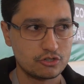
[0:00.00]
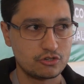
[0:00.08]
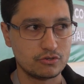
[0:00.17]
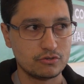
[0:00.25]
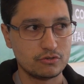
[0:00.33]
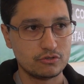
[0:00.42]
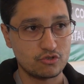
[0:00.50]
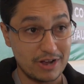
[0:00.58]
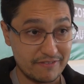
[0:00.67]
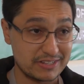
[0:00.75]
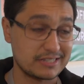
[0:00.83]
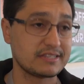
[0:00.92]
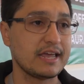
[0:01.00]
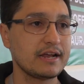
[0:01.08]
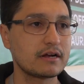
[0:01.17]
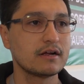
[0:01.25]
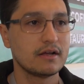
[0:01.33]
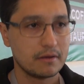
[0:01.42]
to to have at
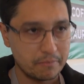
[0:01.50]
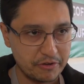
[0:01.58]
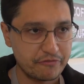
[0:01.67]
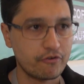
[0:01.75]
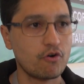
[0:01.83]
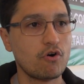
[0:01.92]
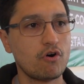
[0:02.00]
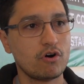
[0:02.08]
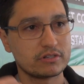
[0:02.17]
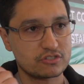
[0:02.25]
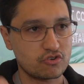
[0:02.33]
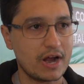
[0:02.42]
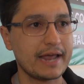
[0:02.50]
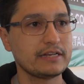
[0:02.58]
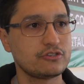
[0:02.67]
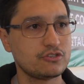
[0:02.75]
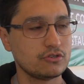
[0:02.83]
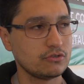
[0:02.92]
stake before trying
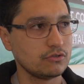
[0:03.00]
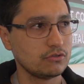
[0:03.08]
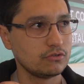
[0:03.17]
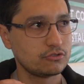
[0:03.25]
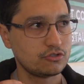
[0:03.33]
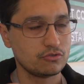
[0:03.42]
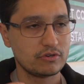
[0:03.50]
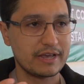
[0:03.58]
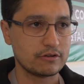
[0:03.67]
to to